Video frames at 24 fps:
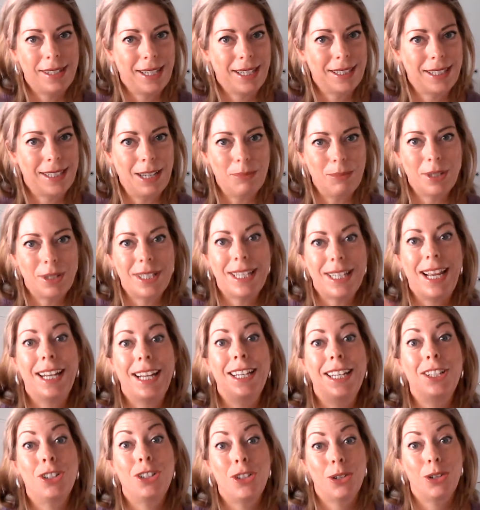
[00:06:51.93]
acceptance,
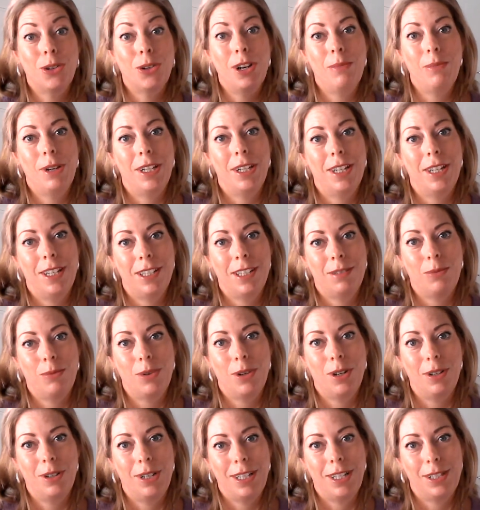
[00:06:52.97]
and enjoyment is
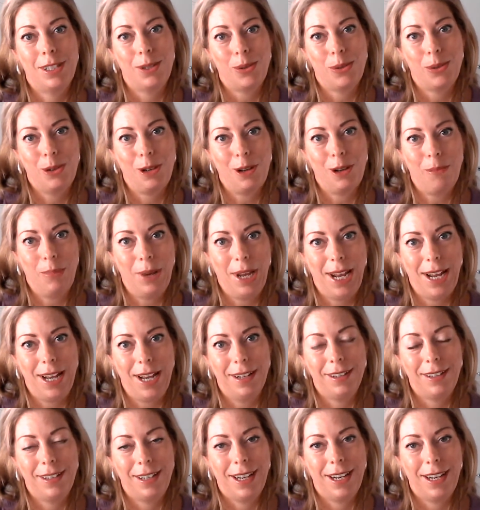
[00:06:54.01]
what it's all
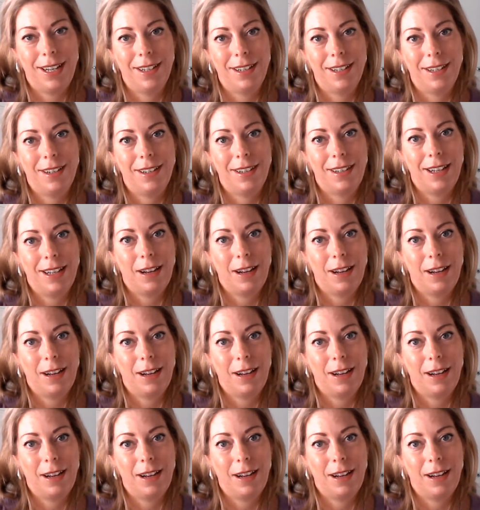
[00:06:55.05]
about, and